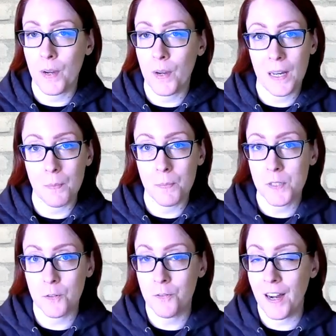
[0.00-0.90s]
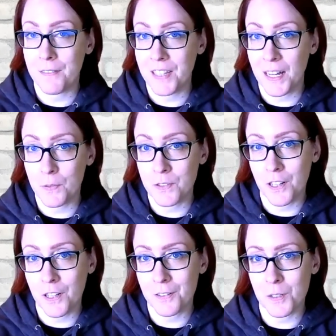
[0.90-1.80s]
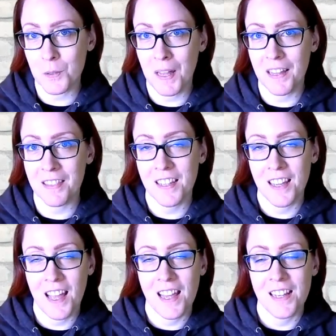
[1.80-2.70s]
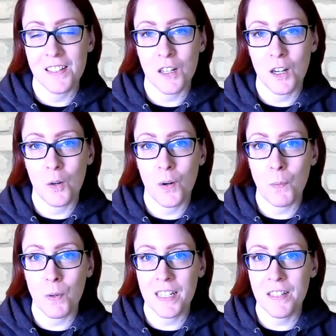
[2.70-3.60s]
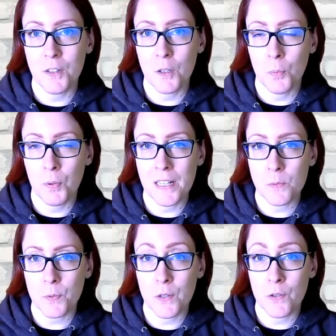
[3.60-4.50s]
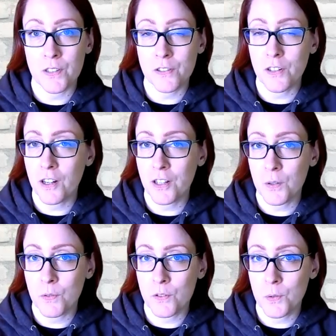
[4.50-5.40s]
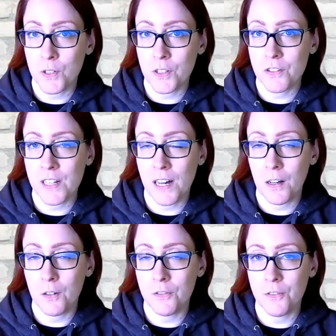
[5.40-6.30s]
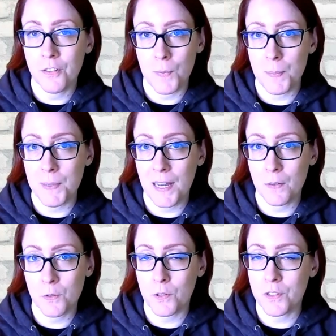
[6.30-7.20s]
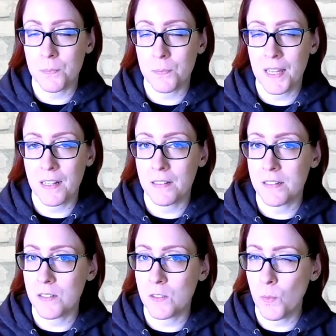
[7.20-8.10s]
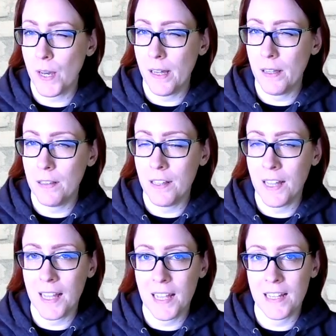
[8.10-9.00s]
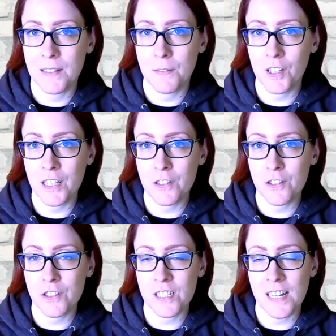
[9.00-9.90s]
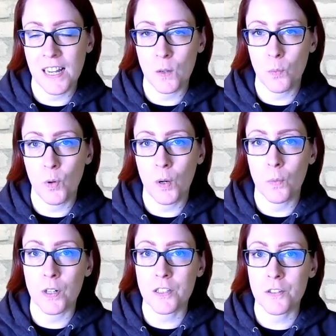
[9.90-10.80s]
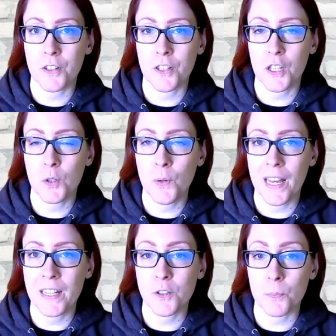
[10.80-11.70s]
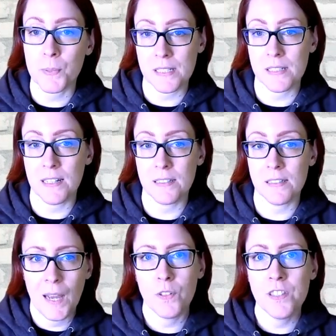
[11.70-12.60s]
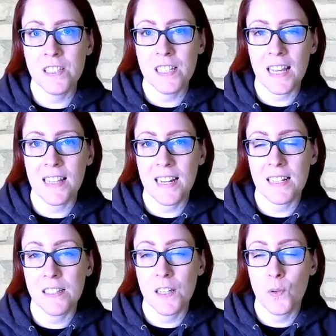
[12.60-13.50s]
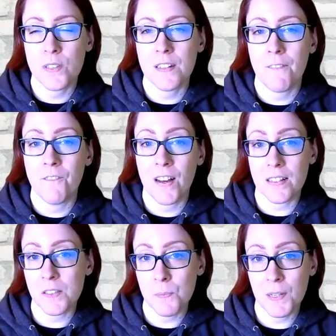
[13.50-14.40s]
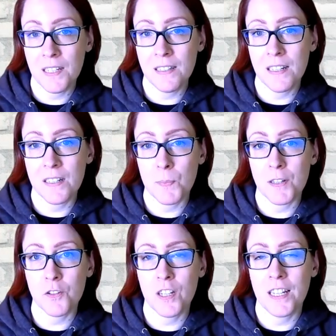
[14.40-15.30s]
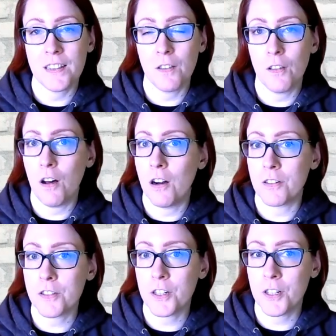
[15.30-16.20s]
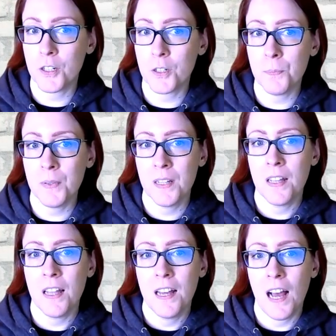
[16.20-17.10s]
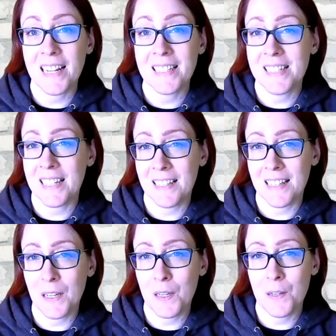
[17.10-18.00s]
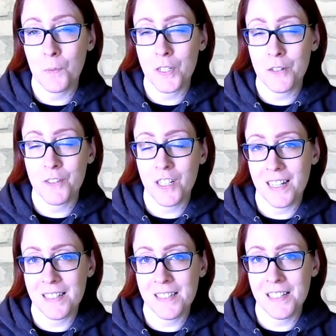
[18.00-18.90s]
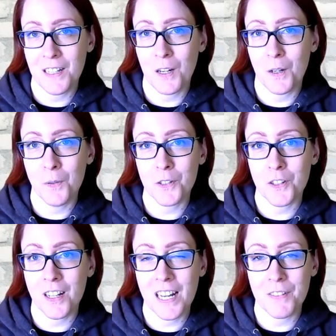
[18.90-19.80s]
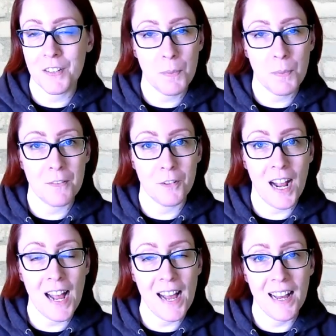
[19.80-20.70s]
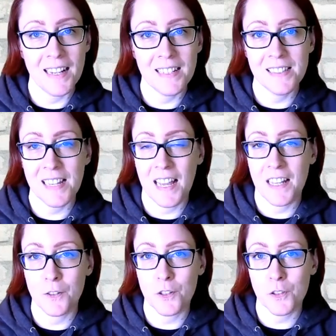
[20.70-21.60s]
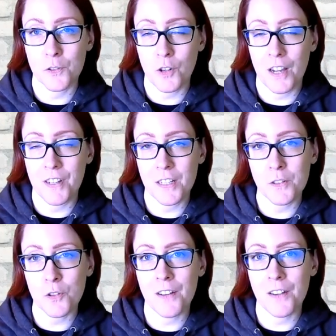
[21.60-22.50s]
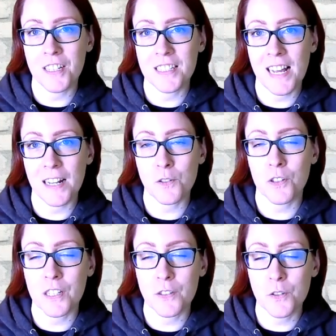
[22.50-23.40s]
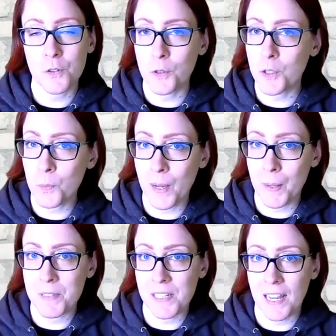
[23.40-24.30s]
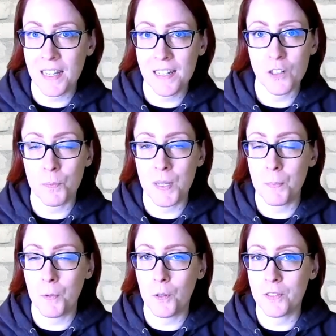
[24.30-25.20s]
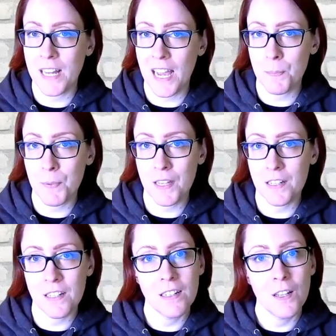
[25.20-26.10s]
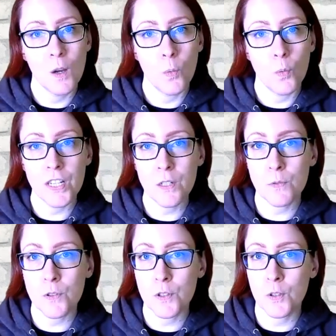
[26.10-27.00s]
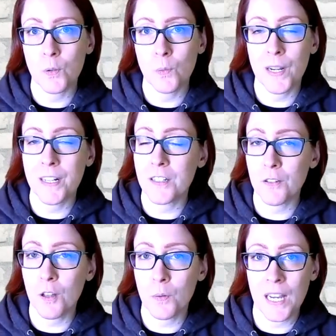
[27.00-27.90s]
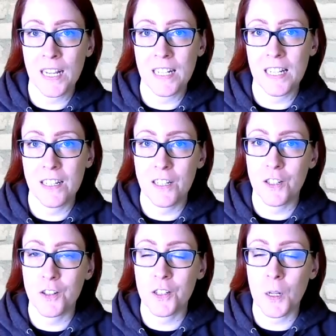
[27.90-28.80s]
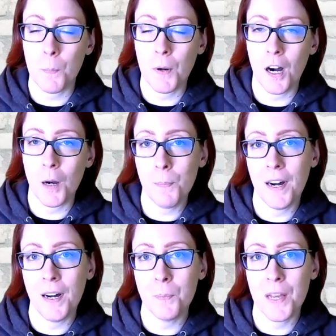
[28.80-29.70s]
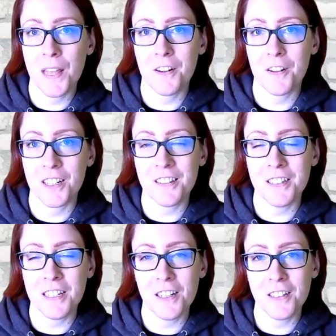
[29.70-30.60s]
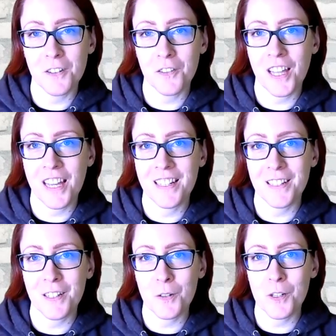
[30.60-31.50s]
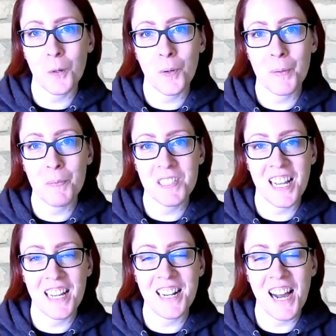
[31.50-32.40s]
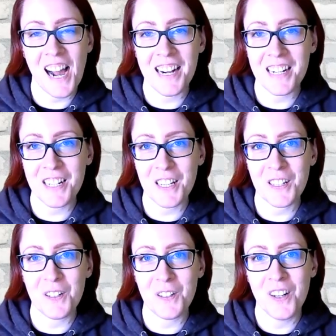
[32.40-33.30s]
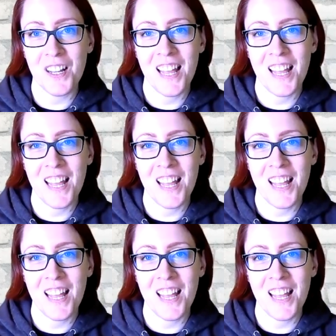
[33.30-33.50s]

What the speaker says: way up to $5,000 a month. So I want to give you a place where you can start. You can do it yourself, maybe outsource some things as well, and really just decide what works for you and your business. I will say that SEO is an investment, especially in the long term. Ideally, when you've done SEO, you're not having to pay for ads and you're just driving traffic naturally to your website. When people type in what you do, where you're located, you're going to pop up and they're going to click on your link, go to your website, hire you.